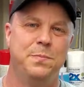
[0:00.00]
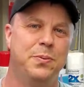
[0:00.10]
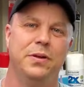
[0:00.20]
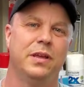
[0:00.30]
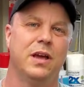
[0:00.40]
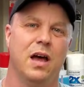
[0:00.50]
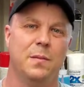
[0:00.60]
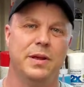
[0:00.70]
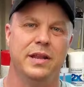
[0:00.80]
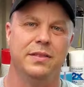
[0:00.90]
put the
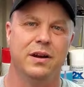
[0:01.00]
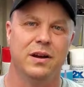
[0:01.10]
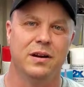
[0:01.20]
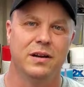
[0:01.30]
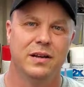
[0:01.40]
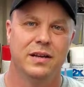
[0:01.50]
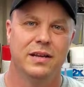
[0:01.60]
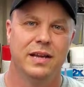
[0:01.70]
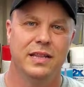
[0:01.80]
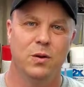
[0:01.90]
comment in there,
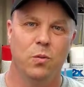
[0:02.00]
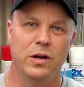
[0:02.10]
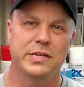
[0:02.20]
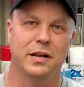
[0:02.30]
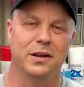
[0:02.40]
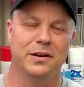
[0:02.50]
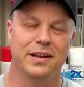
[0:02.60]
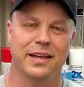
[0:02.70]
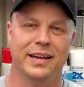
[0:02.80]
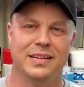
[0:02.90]
and then watch how long
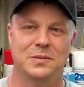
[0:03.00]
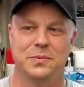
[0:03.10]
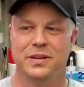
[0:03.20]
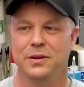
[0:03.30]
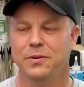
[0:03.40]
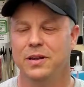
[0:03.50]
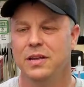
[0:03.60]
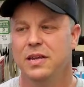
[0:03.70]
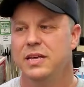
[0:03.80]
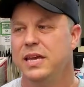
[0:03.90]
it lasts. But anyway,
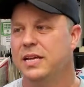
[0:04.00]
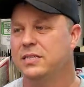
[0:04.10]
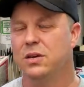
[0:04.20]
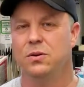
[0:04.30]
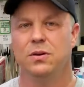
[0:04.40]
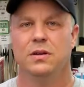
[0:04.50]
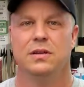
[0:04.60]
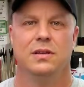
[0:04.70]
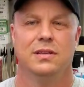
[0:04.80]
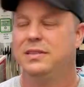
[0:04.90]
yeah. So
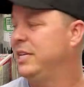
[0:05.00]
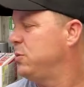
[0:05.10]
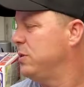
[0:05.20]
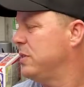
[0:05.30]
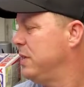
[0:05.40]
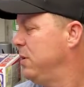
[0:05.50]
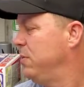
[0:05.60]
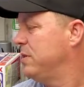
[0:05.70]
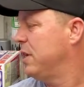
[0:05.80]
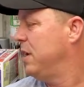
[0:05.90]
it
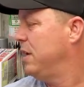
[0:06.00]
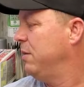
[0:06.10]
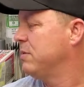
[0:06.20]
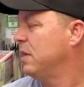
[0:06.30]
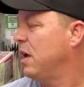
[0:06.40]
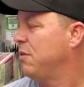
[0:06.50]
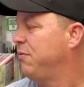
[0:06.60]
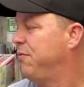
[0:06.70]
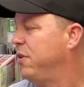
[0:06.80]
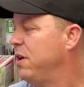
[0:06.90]
was a lot of
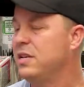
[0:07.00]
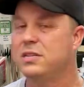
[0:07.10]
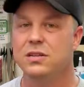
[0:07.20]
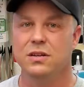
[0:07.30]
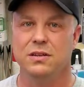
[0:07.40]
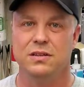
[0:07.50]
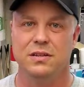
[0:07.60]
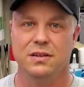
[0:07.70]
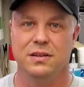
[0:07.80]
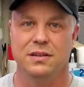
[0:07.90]
fun
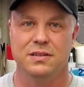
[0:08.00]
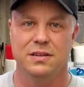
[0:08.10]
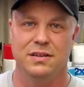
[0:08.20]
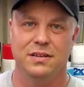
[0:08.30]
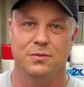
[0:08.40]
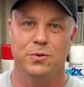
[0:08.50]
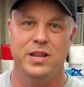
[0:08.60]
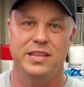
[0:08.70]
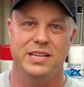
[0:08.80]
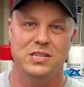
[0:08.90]
to
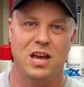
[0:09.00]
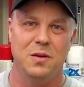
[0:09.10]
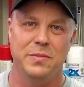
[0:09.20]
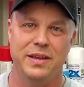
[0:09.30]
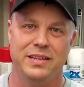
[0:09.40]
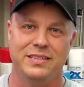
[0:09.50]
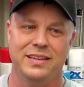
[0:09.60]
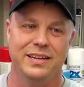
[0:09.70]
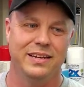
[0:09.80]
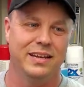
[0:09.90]
read these comments
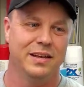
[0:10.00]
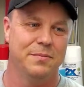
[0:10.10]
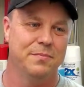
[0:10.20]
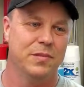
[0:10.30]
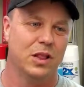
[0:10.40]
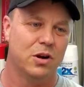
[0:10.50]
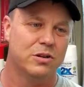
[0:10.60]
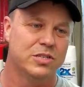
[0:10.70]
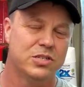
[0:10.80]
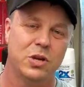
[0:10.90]
and
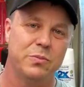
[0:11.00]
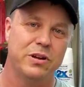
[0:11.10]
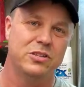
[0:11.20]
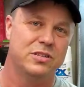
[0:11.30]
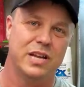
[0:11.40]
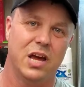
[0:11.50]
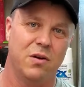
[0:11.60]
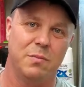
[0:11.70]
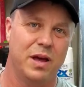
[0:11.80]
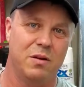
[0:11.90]
learn so much
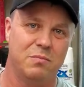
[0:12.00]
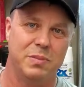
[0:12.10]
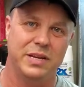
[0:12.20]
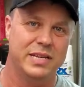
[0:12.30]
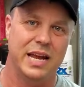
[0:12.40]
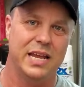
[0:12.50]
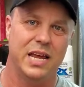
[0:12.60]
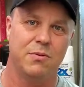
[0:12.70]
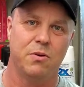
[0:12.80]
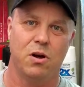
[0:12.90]
now about Big Daddy
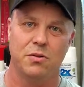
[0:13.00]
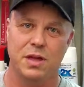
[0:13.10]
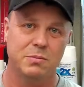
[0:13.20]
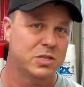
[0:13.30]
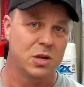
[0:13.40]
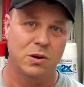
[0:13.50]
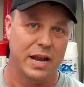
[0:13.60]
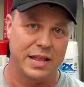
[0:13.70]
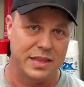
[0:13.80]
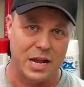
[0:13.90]
Ed Roth. I'm so
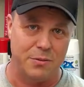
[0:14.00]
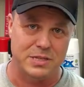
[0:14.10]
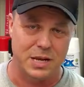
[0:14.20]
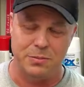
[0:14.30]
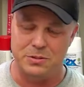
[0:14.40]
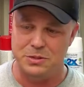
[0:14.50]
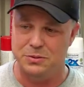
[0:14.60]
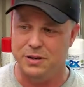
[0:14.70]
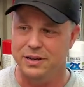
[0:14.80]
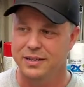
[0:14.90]
glad that I was able
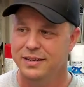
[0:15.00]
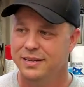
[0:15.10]
to